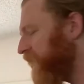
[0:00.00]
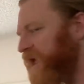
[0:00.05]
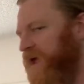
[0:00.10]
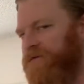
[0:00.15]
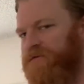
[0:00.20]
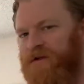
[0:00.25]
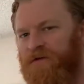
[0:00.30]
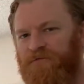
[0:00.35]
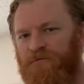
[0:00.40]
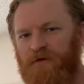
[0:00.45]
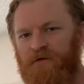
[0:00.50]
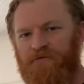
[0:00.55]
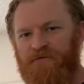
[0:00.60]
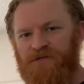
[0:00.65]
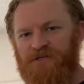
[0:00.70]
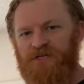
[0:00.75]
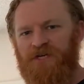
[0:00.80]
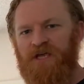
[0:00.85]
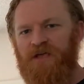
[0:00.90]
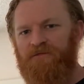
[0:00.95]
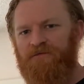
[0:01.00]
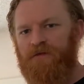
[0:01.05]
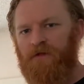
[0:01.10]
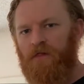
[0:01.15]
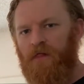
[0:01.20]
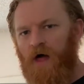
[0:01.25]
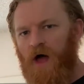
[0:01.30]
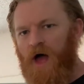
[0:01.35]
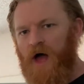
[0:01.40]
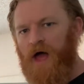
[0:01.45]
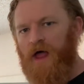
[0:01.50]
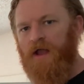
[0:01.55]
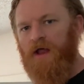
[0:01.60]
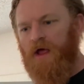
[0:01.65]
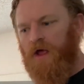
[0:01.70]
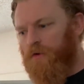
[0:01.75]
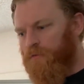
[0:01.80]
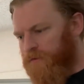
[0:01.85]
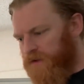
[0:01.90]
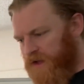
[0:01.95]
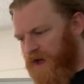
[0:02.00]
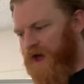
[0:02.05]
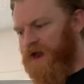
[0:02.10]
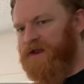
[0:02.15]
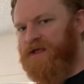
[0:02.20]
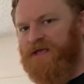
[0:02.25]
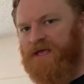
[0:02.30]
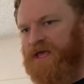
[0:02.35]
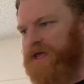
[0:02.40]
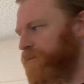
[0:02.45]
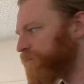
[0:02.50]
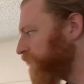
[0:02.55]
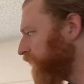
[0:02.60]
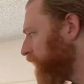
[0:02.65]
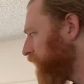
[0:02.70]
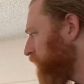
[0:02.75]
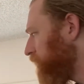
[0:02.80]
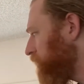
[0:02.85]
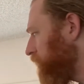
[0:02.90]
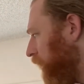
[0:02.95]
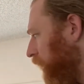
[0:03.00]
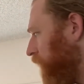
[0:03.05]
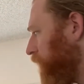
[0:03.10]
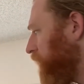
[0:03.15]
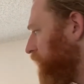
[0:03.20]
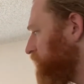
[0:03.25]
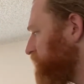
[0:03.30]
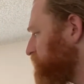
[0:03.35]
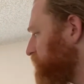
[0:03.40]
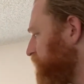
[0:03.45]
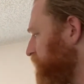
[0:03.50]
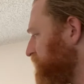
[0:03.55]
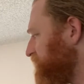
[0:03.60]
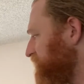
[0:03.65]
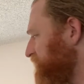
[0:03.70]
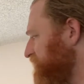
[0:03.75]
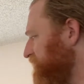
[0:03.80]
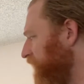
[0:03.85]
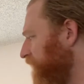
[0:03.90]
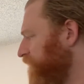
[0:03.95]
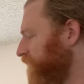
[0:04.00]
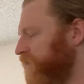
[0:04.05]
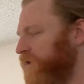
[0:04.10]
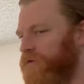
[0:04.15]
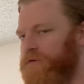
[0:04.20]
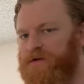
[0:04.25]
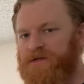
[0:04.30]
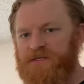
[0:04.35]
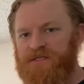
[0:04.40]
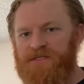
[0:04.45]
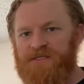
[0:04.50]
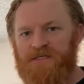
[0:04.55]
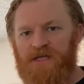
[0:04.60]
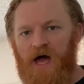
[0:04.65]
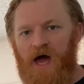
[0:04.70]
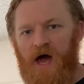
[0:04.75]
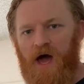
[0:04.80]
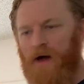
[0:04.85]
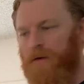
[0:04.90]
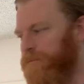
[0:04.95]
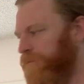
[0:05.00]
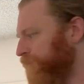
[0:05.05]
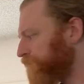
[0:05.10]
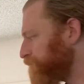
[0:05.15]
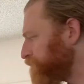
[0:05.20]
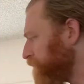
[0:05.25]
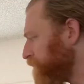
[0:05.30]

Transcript: Even if we've achieved a lot, we got to keep going. So this is never going to stop.